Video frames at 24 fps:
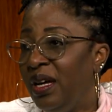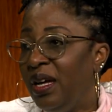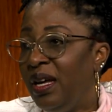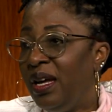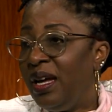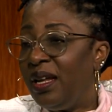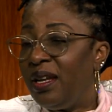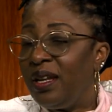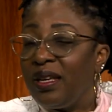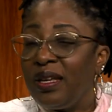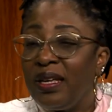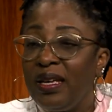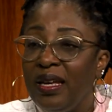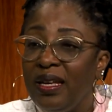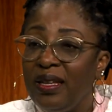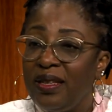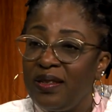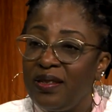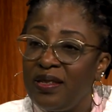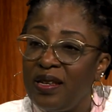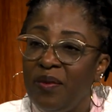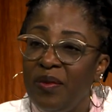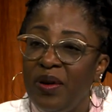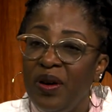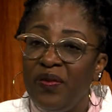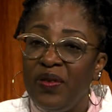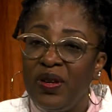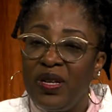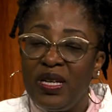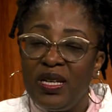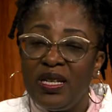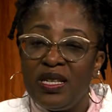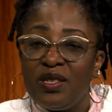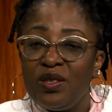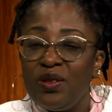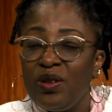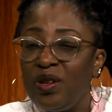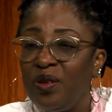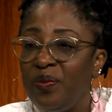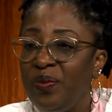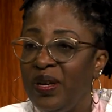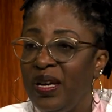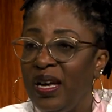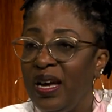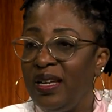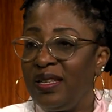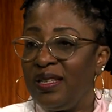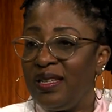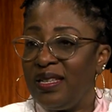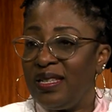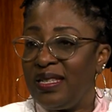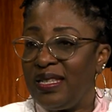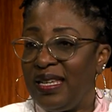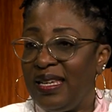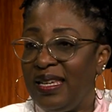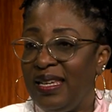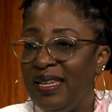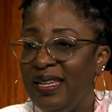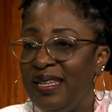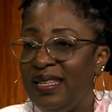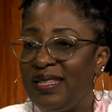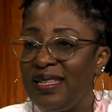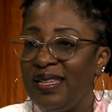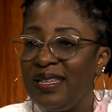And again, some of it is sort of behind the scenes,